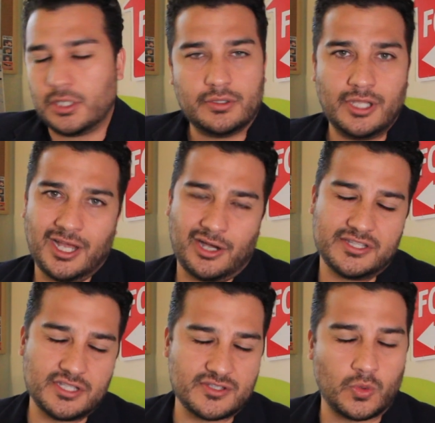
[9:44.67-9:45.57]
No,
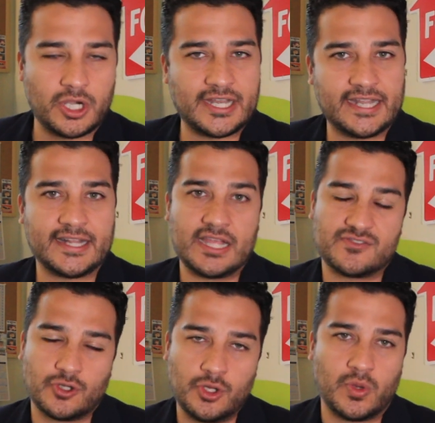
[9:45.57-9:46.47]
it doesn't work like that.
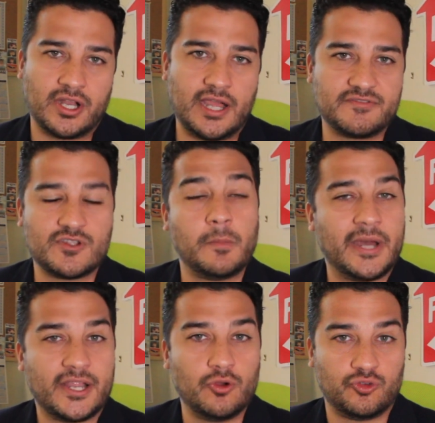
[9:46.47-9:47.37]
So you want to have
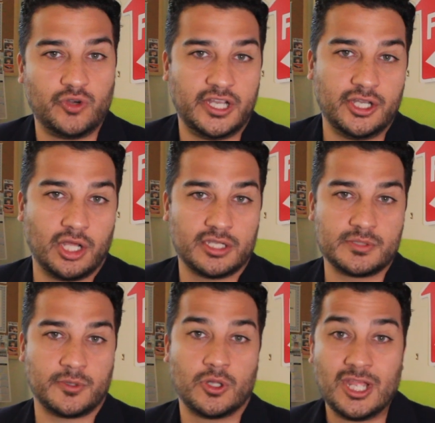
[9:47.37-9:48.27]
somebody who's really
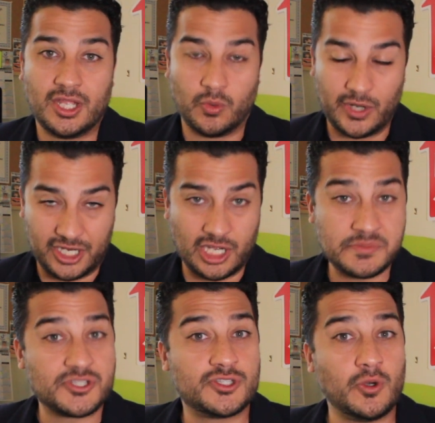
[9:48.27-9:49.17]
knowledgeable when it
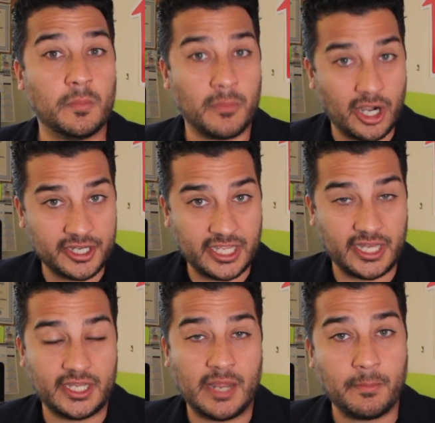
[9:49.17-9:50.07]
comes to
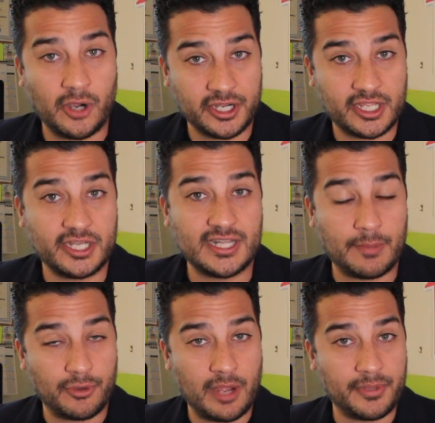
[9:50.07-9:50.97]
marketing and marketing
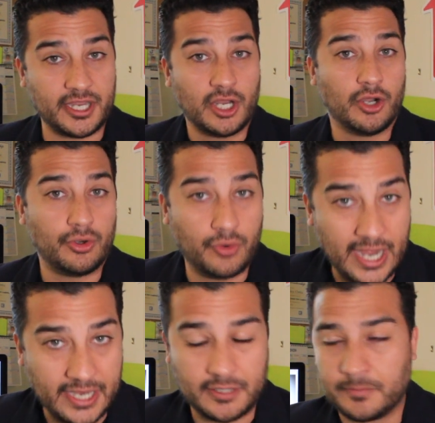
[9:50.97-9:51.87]
that property
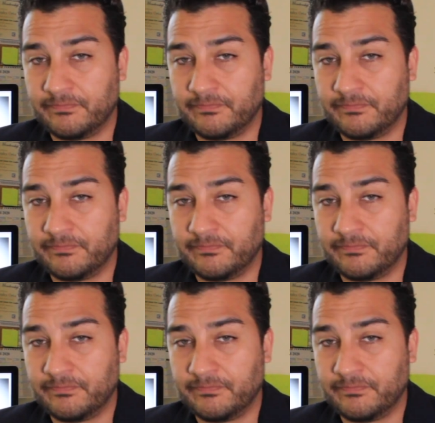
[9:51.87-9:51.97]
right.